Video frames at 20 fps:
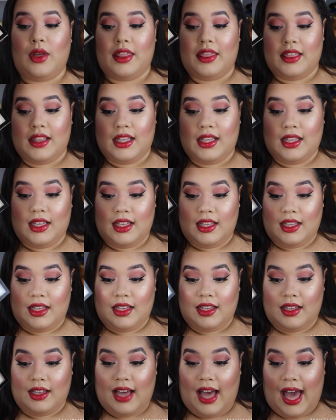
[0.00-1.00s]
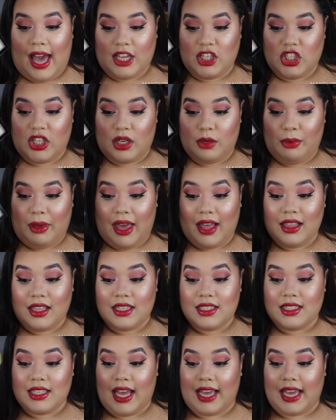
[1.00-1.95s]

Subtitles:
the eyeshadow palettes,